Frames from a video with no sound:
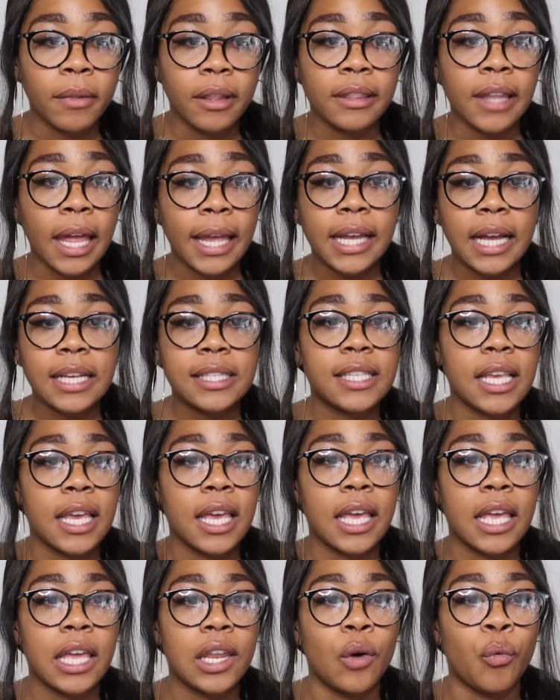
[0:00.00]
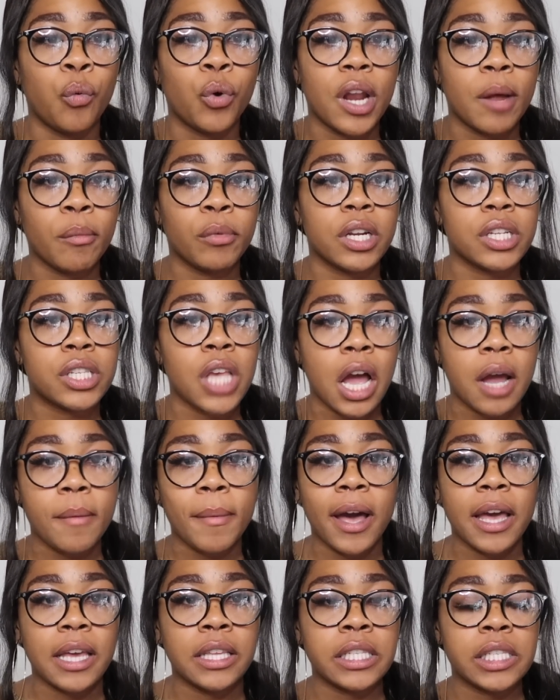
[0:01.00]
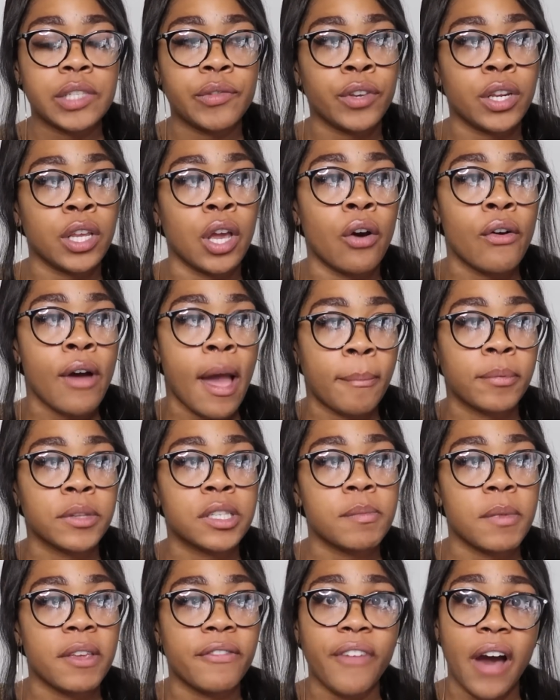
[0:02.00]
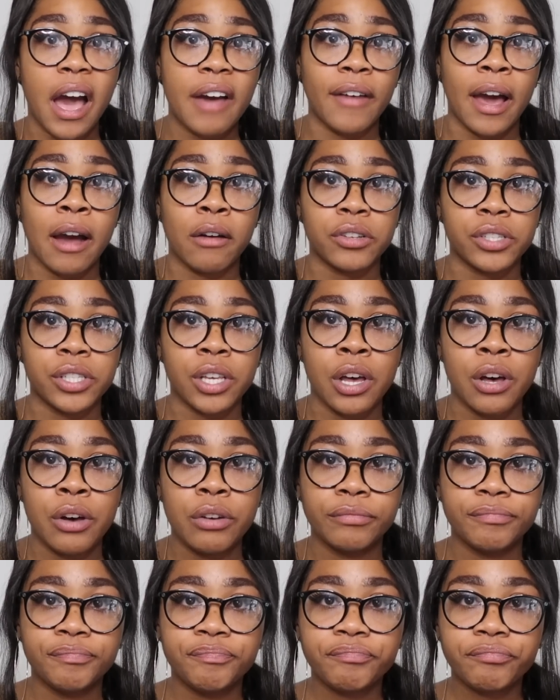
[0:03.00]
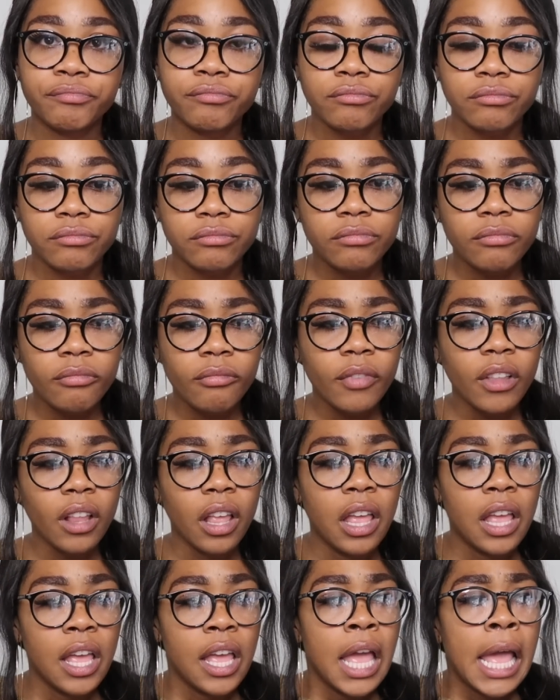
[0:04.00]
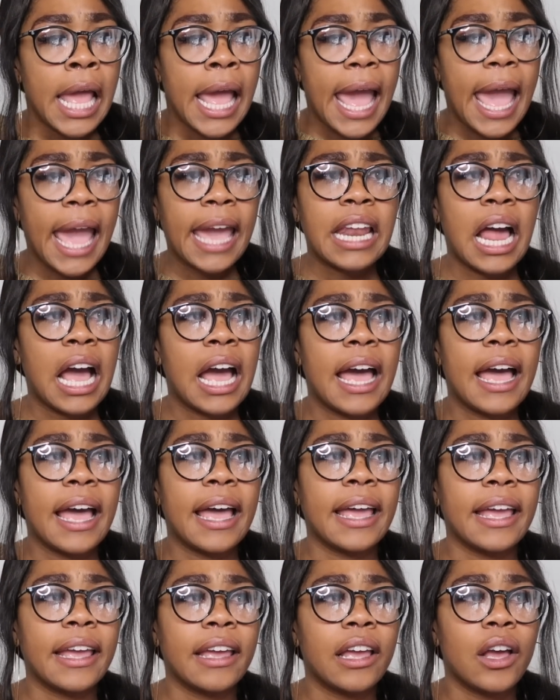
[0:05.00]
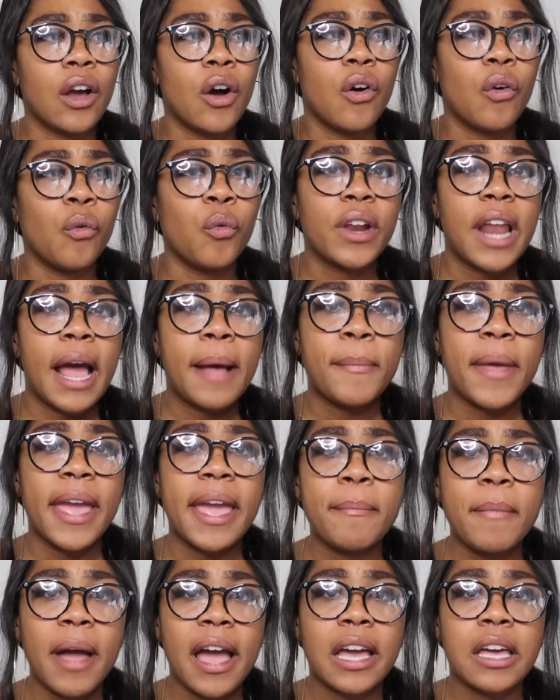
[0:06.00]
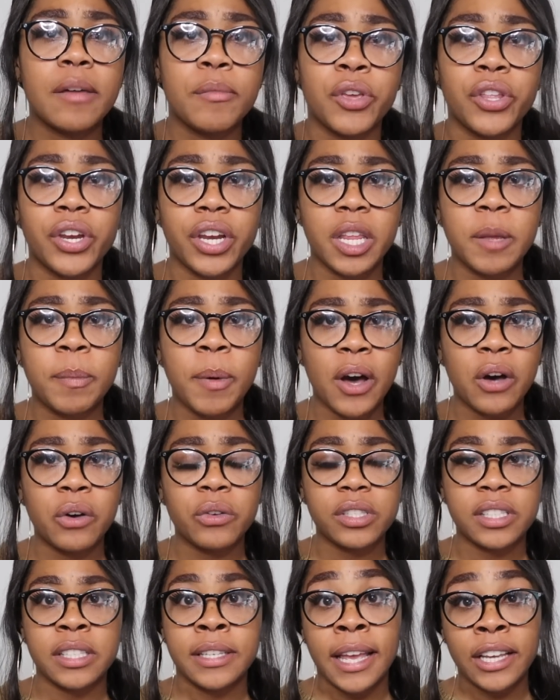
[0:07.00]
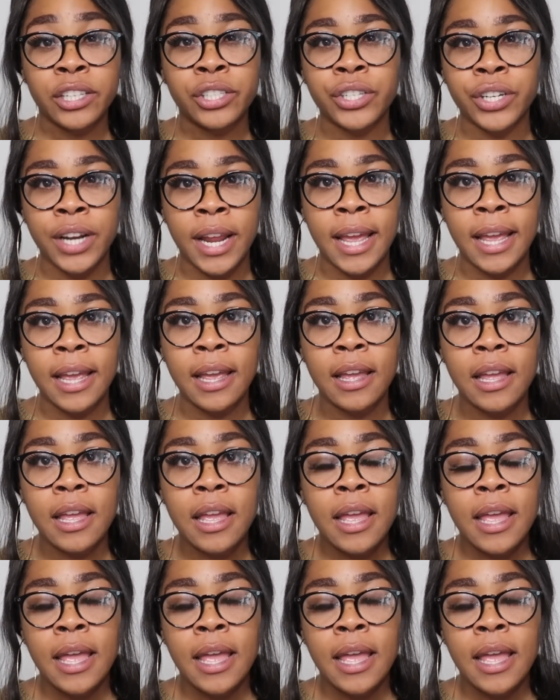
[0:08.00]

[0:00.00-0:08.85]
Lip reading: Like I said, what I'm going to talk about in this video happened to me 5 hours ago. And when I made my community post yesterday,